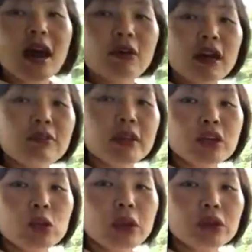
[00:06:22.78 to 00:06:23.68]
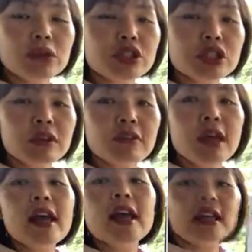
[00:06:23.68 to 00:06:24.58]
the outcome that you want to achieve.
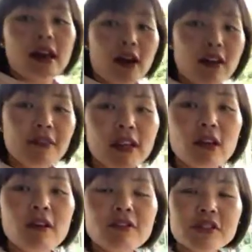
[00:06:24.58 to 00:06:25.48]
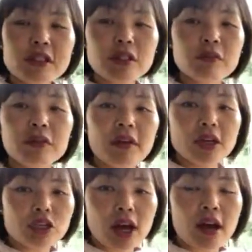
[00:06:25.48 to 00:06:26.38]
Now, having a conversation with
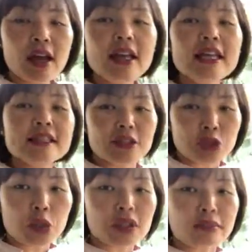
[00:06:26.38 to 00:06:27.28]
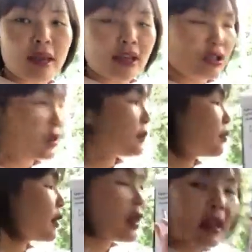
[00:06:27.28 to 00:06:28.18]
HR is a short-term action.
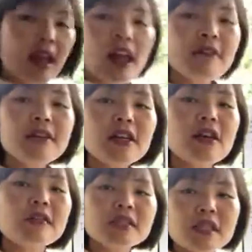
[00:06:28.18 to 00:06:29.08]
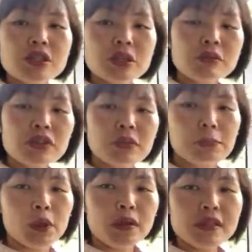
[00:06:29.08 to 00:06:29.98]
Having a conversation with your
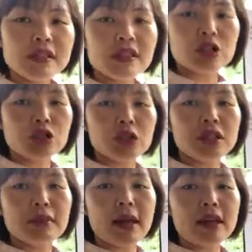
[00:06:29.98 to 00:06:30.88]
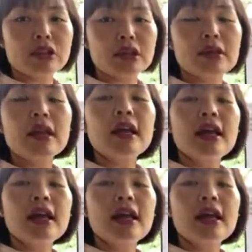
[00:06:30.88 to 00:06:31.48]
boss is a short-term action.